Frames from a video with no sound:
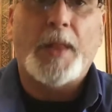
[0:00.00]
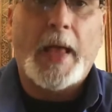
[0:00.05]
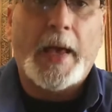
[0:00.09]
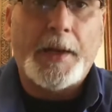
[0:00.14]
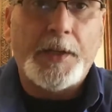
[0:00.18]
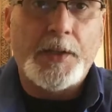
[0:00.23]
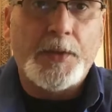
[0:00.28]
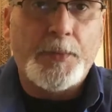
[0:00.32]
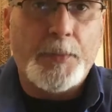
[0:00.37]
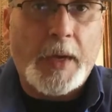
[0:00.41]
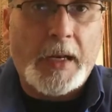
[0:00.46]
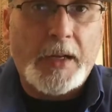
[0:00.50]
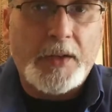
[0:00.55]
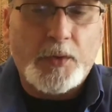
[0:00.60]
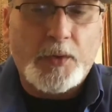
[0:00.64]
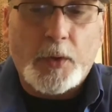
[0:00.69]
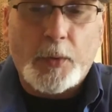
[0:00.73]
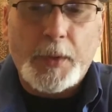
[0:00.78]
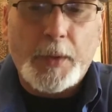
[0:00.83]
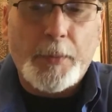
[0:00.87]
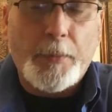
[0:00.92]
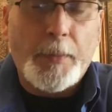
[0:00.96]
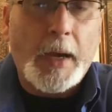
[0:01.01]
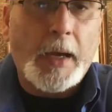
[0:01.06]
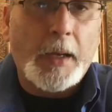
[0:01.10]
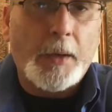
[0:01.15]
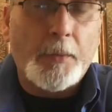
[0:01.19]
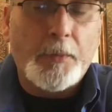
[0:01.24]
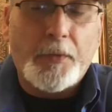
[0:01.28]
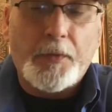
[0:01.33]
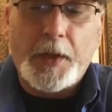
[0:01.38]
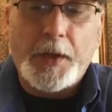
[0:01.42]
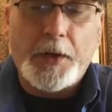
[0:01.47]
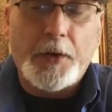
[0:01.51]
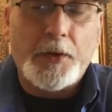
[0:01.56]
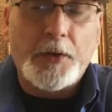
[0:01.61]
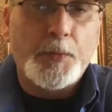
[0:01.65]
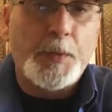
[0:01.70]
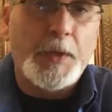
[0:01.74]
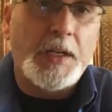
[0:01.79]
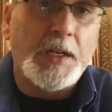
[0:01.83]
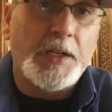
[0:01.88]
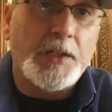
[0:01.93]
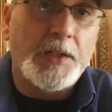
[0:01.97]
platies might as well be bottom
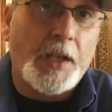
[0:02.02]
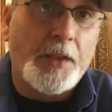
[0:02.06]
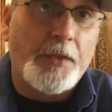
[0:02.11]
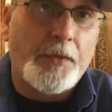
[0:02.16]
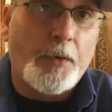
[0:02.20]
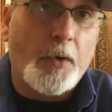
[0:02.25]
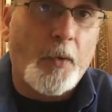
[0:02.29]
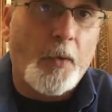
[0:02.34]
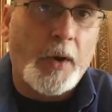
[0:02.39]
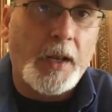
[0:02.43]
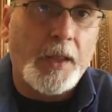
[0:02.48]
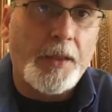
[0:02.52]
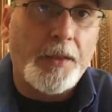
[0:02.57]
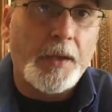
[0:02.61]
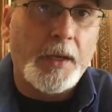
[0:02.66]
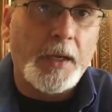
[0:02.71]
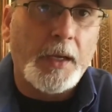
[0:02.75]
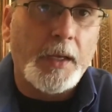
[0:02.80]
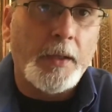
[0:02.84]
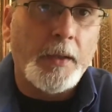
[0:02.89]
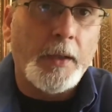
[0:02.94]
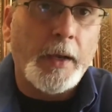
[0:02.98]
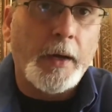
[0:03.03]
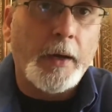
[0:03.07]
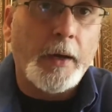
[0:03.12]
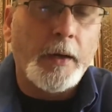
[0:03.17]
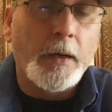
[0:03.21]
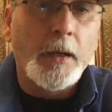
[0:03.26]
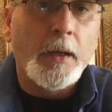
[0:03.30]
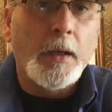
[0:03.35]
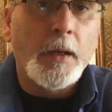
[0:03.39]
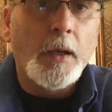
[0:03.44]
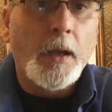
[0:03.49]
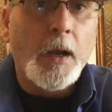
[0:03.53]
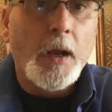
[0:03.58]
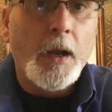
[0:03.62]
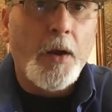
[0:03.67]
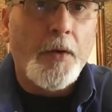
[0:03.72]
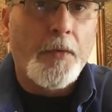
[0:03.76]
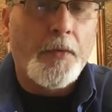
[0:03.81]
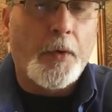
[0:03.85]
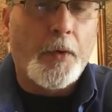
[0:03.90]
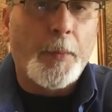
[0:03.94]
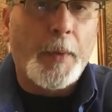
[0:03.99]
feeders, because I throw anything in there
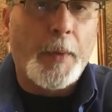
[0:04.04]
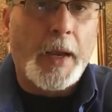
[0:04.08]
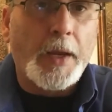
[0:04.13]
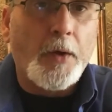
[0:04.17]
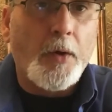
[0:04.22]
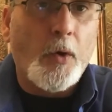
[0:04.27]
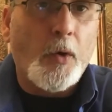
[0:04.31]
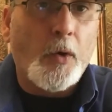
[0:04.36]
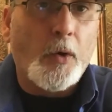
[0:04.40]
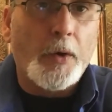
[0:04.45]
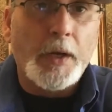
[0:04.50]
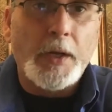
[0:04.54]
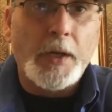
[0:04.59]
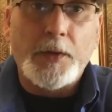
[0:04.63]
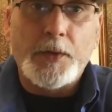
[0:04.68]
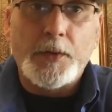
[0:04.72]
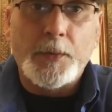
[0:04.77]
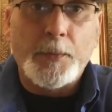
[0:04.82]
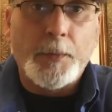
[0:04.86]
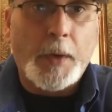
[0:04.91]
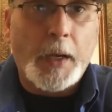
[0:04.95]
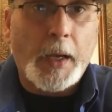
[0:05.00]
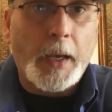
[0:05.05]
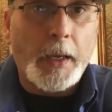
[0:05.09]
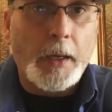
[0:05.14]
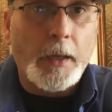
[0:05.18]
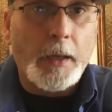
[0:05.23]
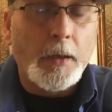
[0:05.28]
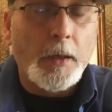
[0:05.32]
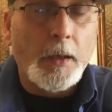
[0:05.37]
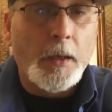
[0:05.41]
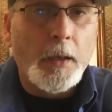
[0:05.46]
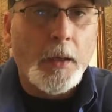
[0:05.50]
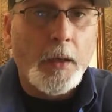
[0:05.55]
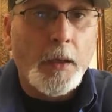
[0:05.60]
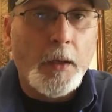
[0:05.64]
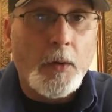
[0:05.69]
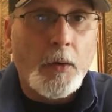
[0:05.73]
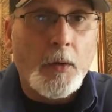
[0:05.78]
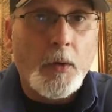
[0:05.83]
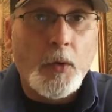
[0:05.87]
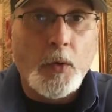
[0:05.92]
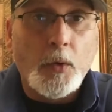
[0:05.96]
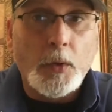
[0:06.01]
for my cories, my
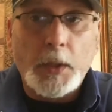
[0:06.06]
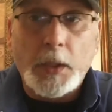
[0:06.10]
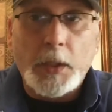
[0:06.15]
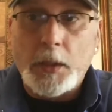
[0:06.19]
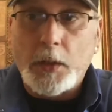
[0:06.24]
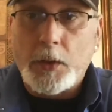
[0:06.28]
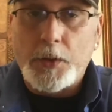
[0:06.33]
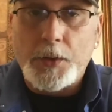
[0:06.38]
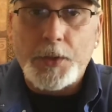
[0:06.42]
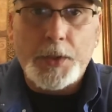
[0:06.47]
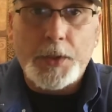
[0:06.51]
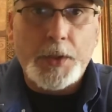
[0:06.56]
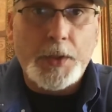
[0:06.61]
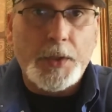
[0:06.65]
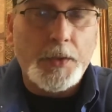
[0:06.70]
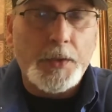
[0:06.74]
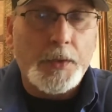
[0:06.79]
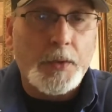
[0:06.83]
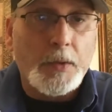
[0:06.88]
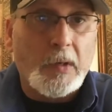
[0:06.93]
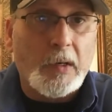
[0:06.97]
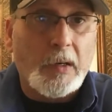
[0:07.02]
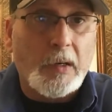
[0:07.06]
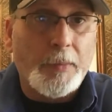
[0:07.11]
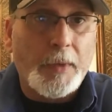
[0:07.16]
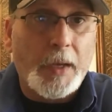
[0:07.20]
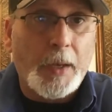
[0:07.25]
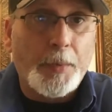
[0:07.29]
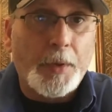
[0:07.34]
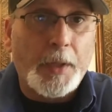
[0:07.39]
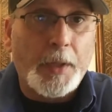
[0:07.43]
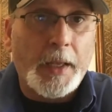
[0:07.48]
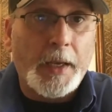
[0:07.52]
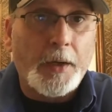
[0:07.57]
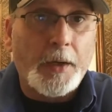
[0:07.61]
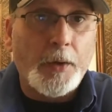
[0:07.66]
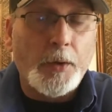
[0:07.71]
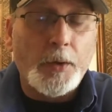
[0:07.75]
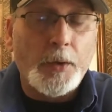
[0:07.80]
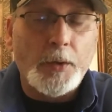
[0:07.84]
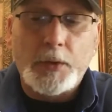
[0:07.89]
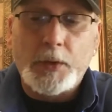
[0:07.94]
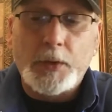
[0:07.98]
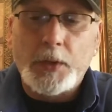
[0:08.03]
coolie loaches, or my
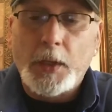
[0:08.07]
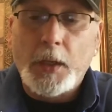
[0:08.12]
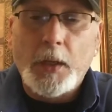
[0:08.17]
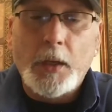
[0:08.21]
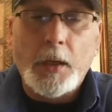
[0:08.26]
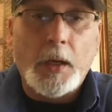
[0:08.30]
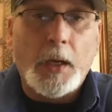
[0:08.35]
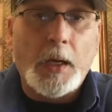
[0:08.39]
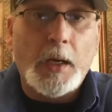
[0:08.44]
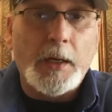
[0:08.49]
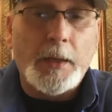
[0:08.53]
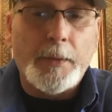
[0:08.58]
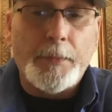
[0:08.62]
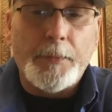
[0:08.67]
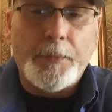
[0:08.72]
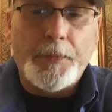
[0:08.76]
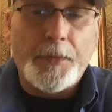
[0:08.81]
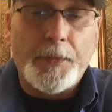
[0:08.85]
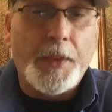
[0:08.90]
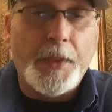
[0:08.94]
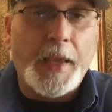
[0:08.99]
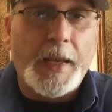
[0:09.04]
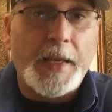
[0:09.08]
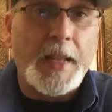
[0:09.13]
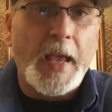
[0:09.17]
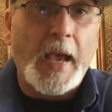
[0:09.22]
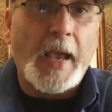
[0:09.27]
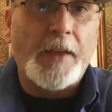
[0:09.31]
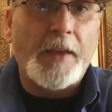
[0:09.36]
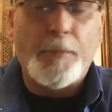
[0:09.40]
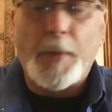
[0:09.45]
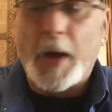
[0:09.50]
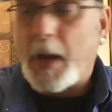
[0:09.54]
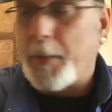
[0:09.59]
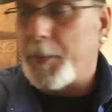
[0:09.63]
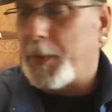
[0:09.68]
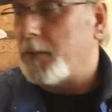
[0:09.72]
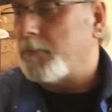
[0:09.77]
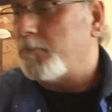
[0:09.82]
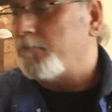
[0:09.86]
plecos, they dive bomb